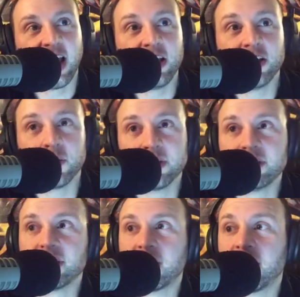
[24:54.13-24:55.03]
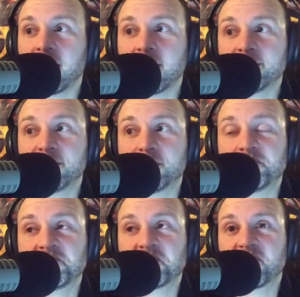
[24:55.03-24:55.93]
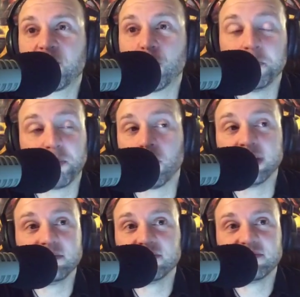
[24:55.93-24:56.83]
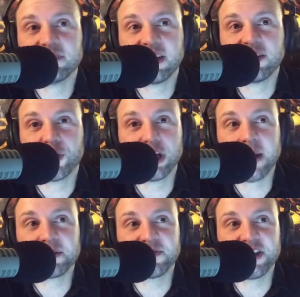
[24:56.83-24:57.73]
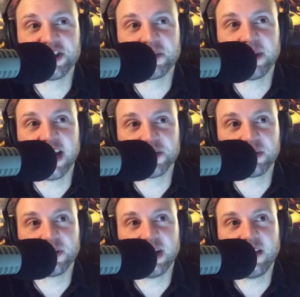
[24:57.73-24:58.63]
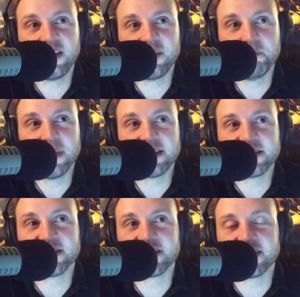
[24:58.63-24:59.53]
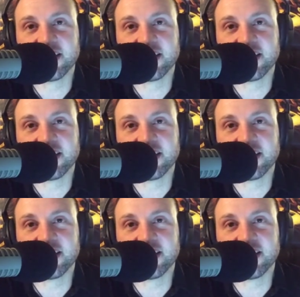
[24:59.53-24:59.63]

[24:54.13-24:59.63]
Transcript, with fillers: You know what? Uh, good point. Good observation. To be honest with you, in the midst